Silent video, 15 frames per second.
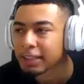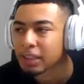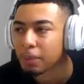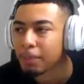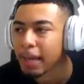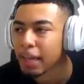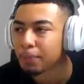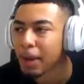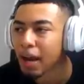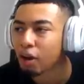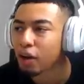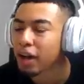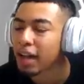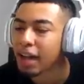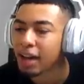need to make
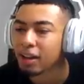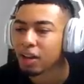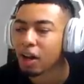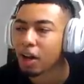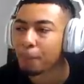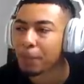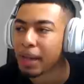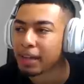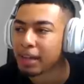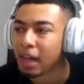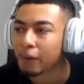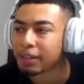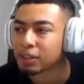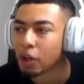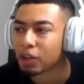Battle Royale or
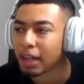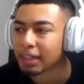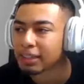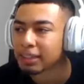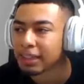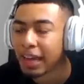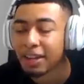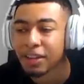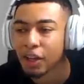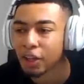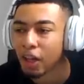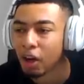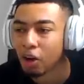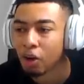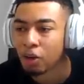Blackout its own like
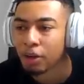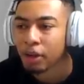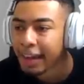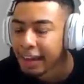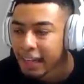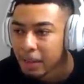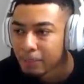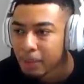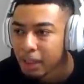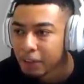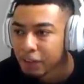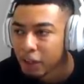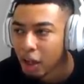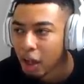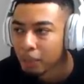standalone game,
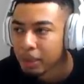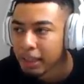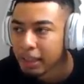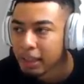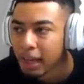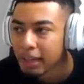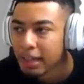if you know what I mean.